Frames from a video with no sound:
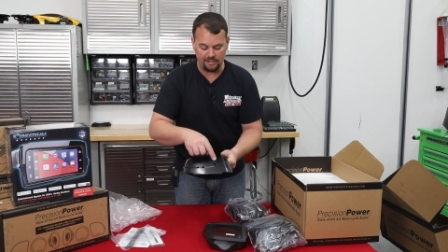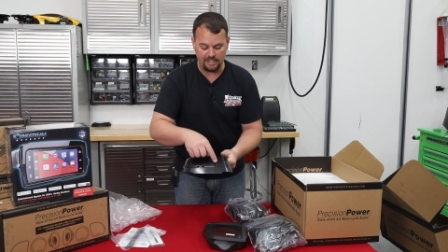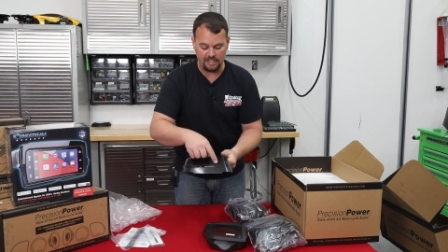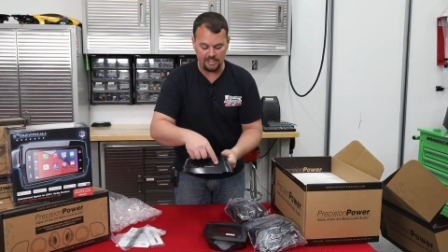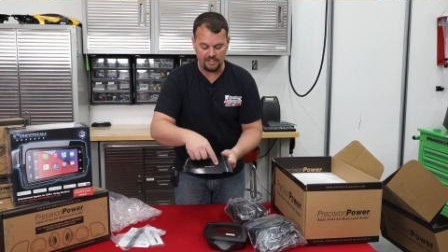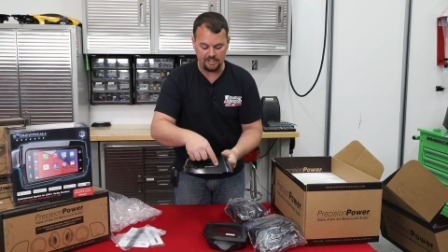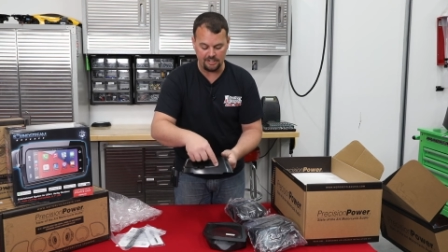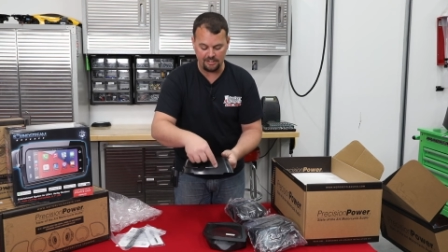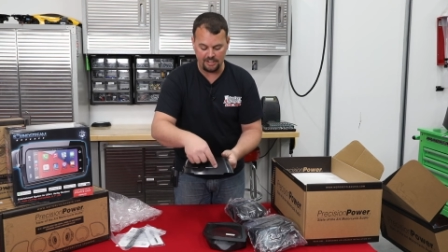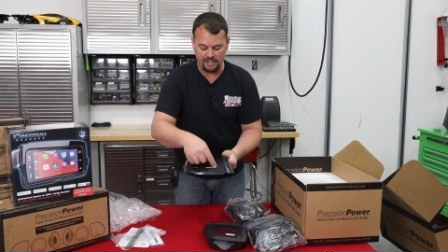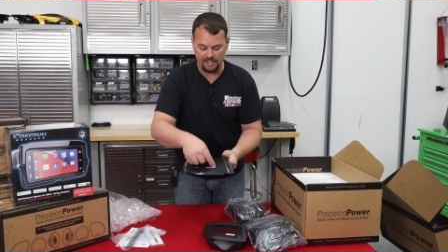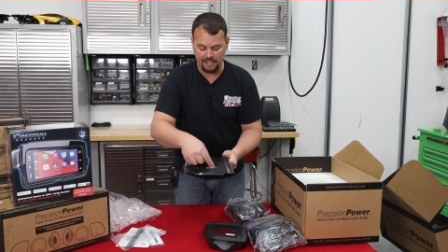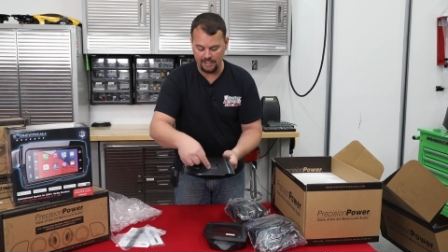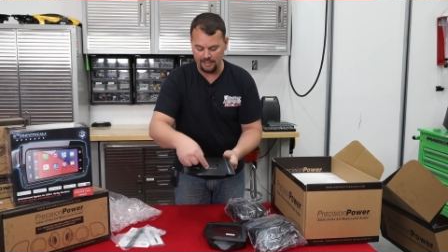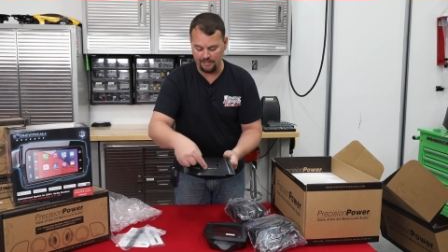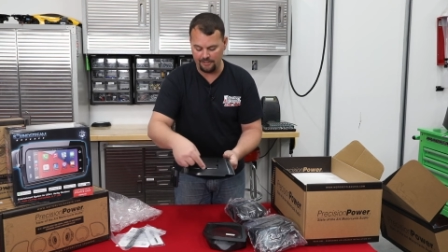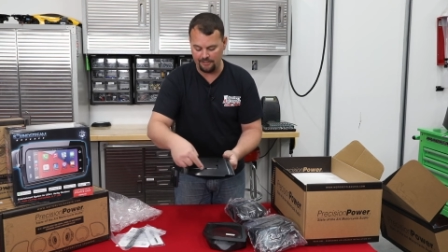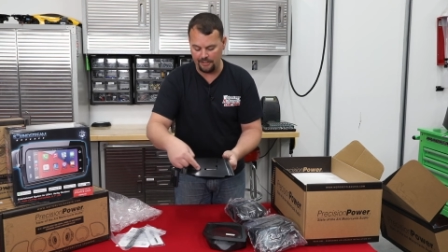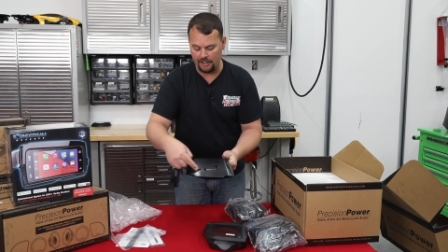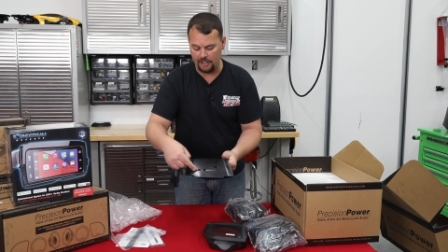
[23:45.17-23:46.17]
and then just
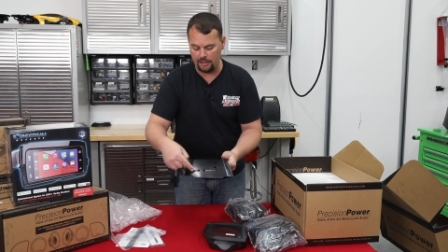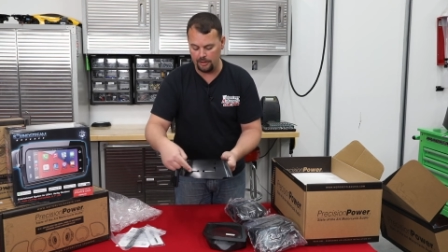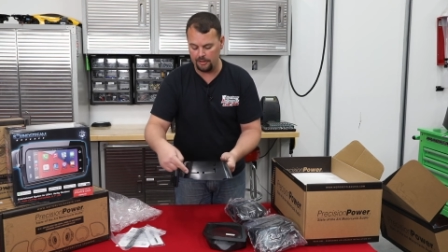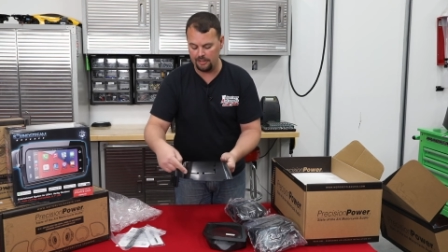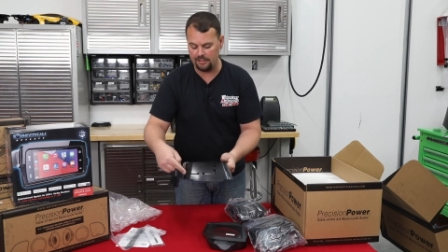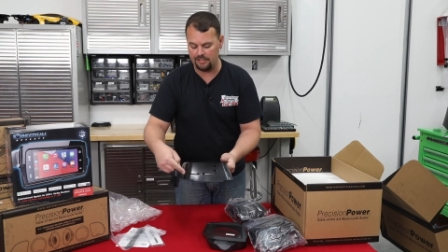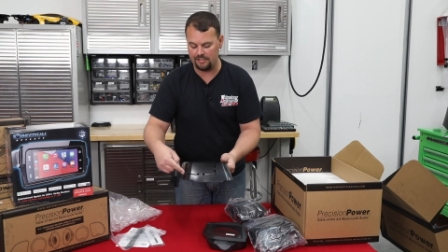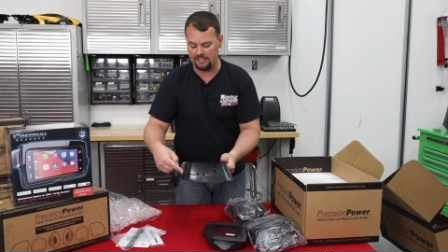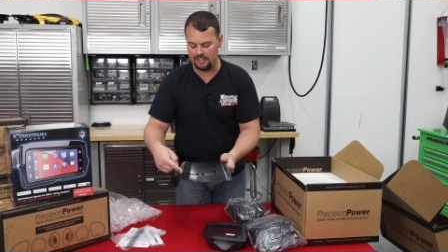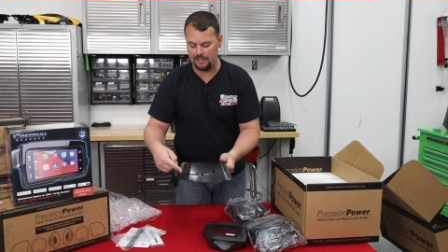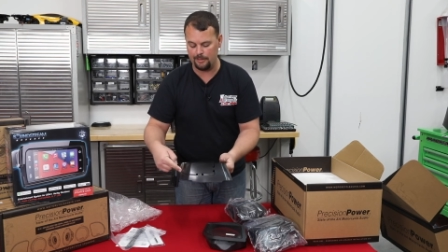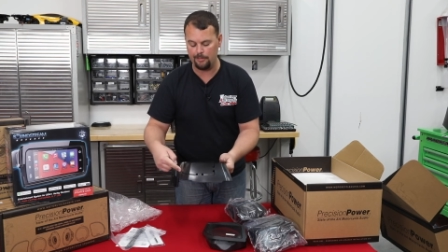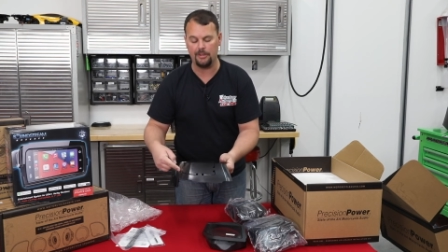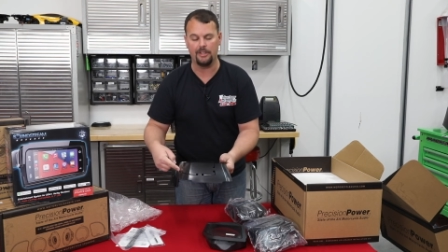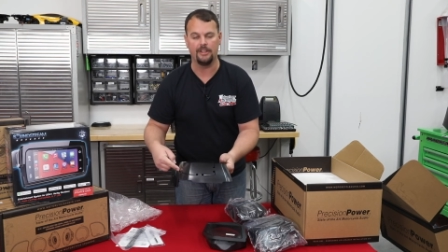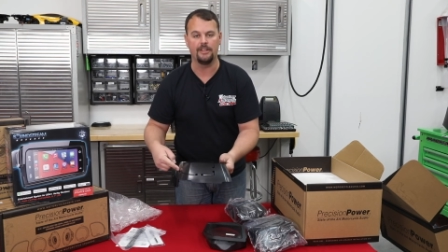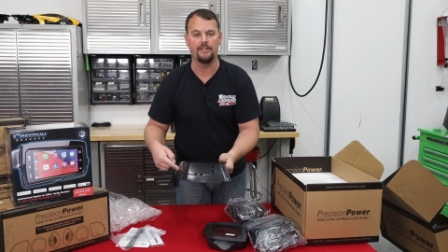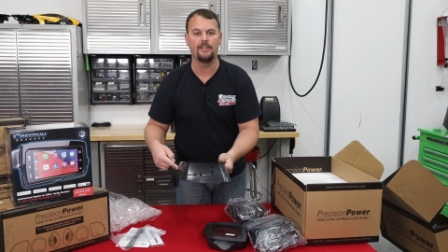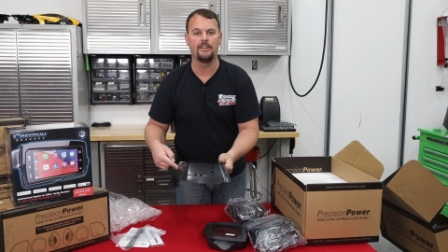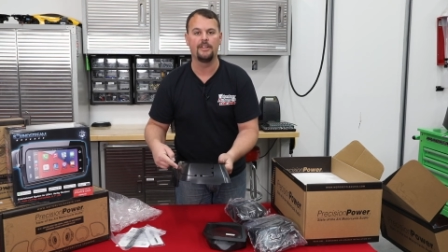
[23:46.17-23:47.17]
cut and follow this template.